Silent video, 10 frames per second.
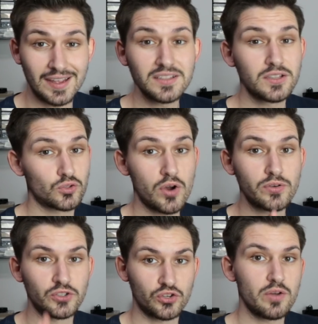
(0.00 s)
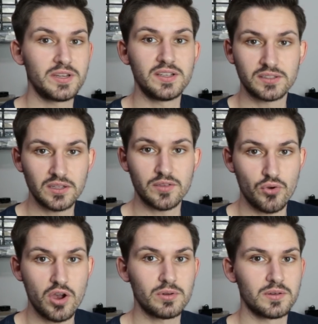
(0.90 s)
Getting the drone in Germany is not the
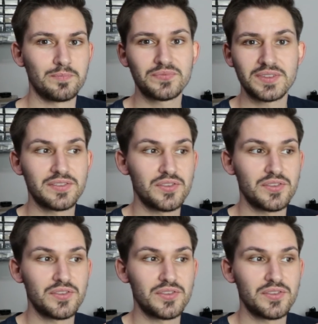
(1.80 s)
problem.